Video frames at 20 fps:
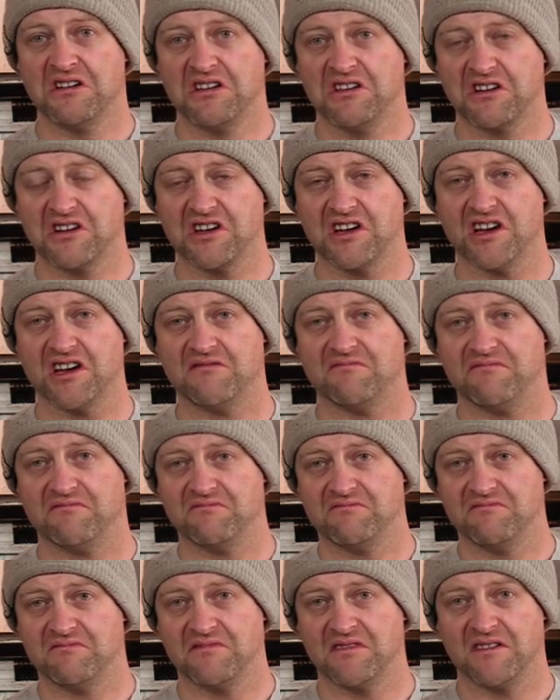You're good.
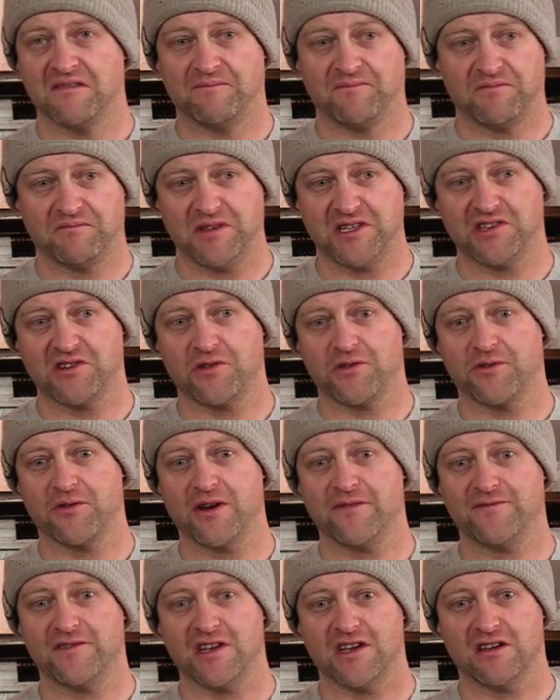It means you're
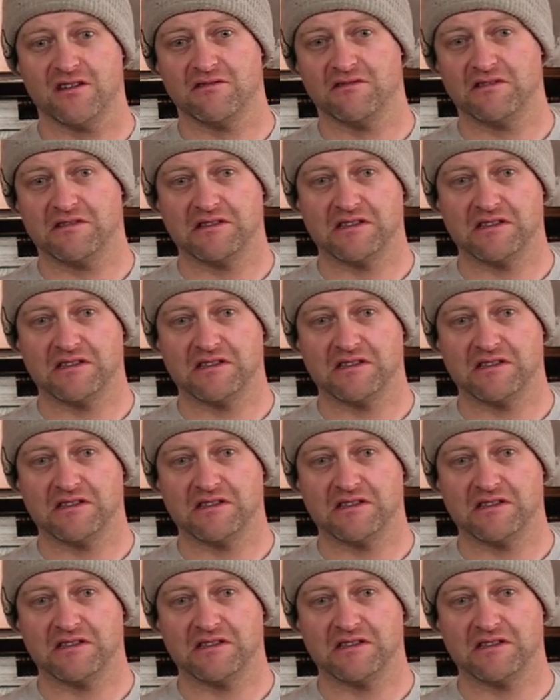thrifty.